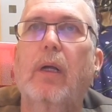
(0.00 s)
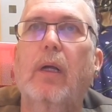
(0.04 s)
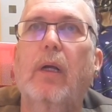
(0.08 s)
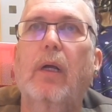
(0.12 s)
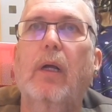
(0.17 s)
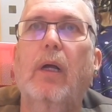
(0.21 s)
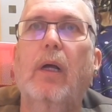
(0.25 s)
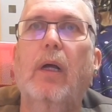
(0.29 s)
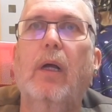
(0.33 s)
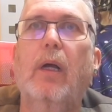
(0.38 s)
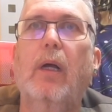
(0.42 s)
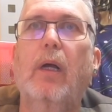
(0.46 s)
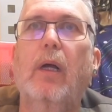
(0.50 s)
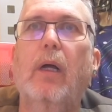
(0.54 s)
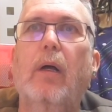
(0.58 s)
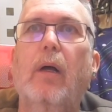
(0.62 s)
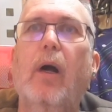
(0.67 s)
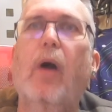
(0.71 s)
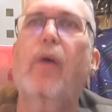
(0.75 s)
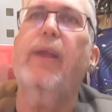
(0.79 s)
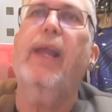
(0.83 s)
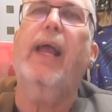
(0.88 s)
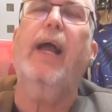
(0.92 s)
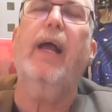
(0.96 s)

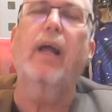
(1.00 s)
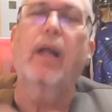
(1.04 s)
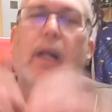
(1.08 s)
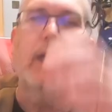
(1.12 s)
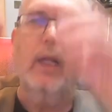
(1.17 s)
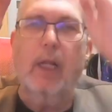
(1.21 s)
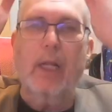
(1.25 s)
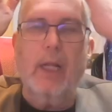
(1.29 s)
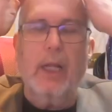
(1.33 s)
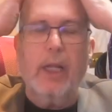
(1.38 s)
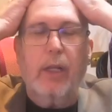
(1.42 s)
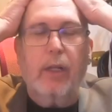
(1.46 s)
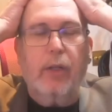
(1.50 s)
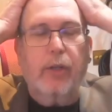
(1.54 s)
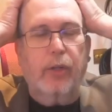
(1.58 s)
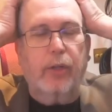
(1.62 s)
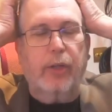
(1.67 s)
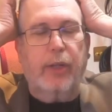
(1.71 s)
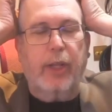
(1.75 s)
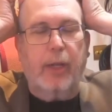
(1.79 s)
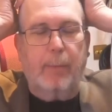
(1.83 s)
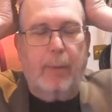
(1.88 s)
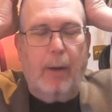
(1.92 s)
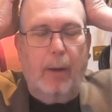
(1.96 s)
the
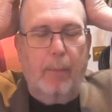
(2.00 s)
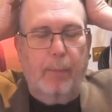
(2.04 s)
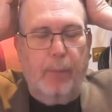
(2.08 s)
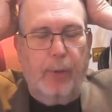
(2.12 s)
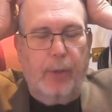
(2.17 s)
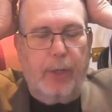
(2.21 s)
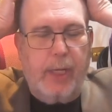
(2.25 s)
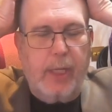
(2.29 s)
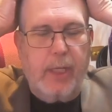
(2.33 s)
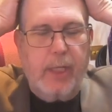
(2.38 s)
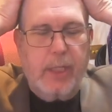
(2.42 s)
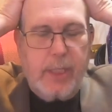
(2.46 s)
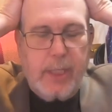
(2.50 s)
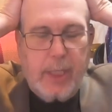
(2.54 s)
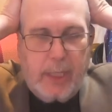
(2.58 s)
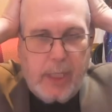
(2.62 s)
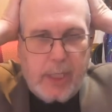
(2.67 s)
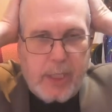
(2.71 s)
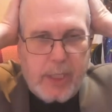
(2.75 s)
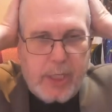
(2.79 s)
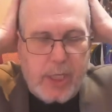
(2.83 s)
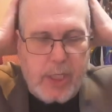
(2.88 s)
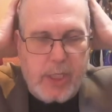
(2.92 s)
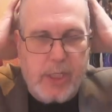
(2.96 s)
other thing about booking
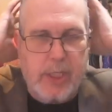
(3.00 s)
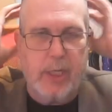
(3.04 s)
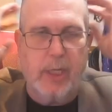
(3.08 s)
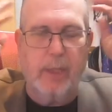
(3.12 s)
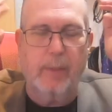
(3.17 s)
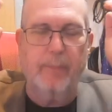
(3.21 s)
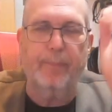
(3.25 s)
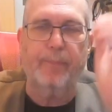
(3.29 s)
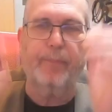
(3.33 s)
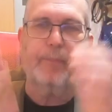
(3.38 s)
tickets is that